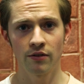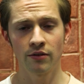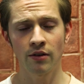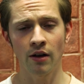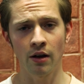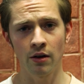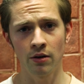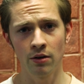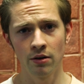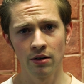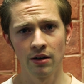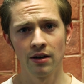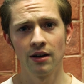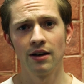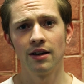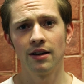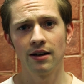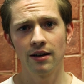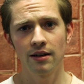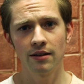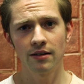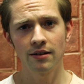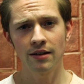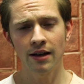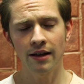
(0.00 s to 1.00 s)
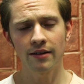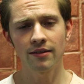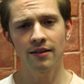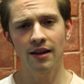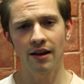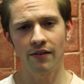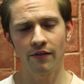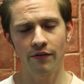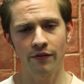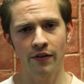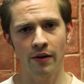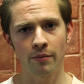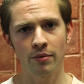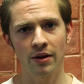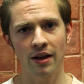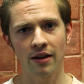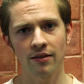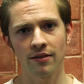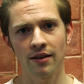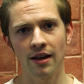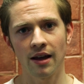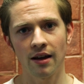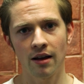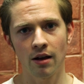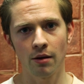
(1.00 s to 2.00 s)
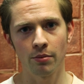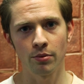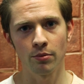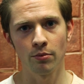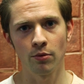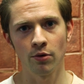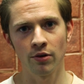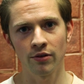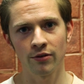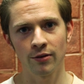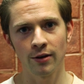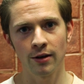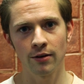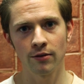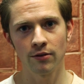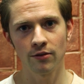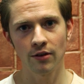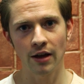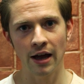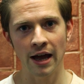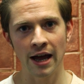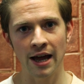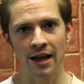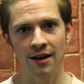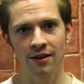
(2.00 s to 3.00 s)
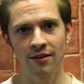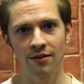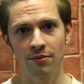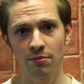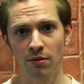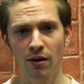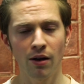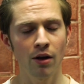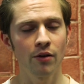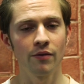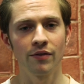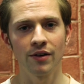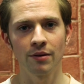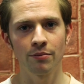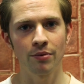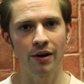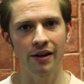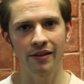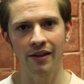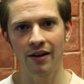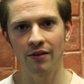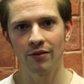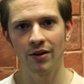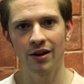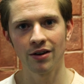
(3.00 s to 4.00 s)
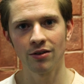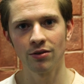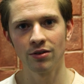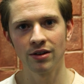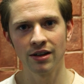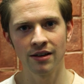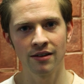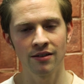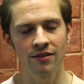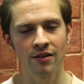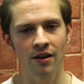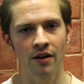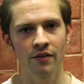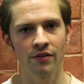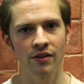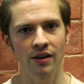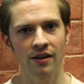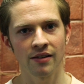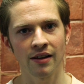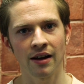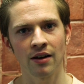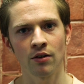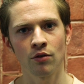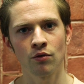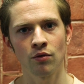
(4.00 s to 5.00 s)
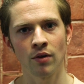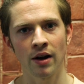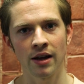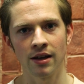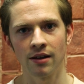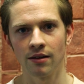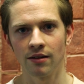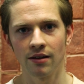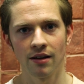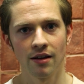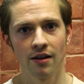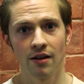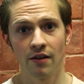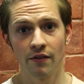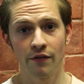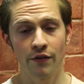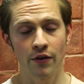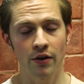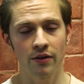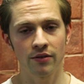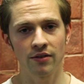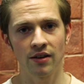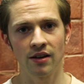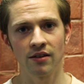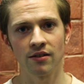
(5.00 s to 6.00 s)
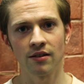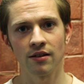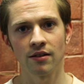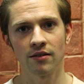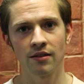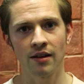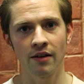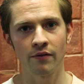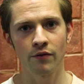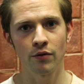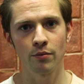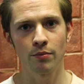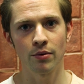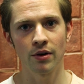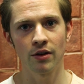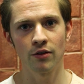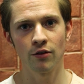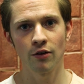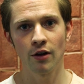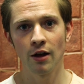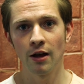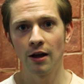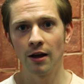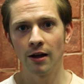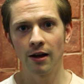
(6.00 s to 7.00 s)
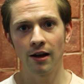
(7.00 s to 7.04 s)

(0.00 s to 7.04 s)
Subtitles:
So let's get Fabregas to get a couple more assists and hopefully break that record. He deserves it. He's had a great first season at Stamford Bridge.